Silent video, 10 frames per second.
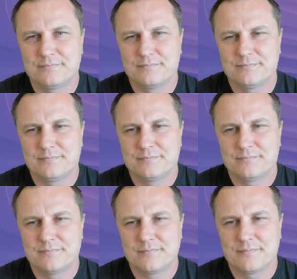
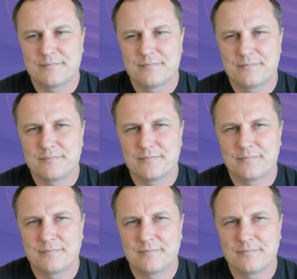
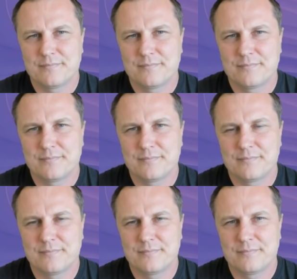
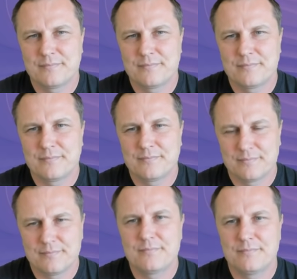
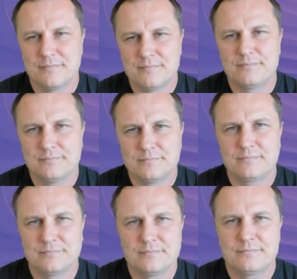
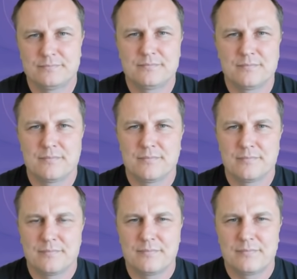
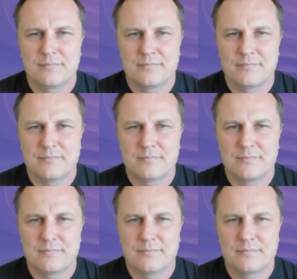(not speaking)